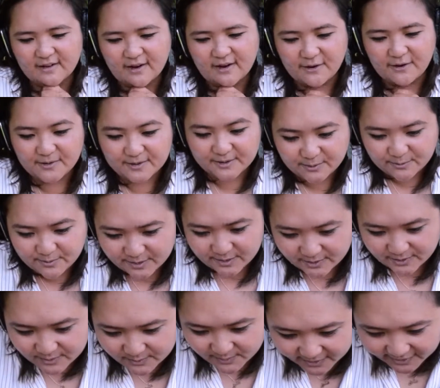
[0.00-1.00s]
oh, it's a
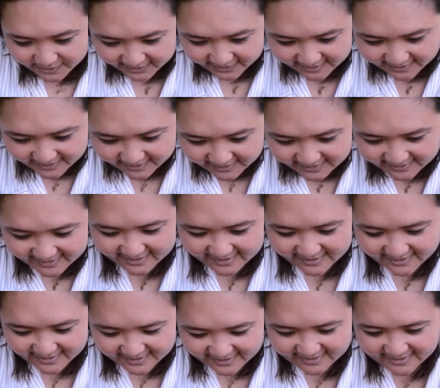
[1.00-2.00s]
real sweater.
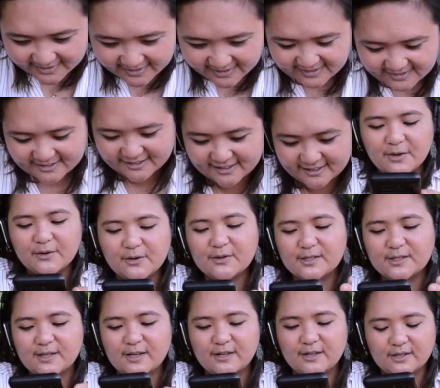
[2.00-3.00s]
Me
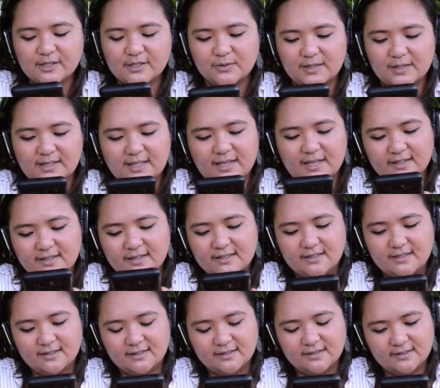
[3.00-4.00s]
gustan los suéteres.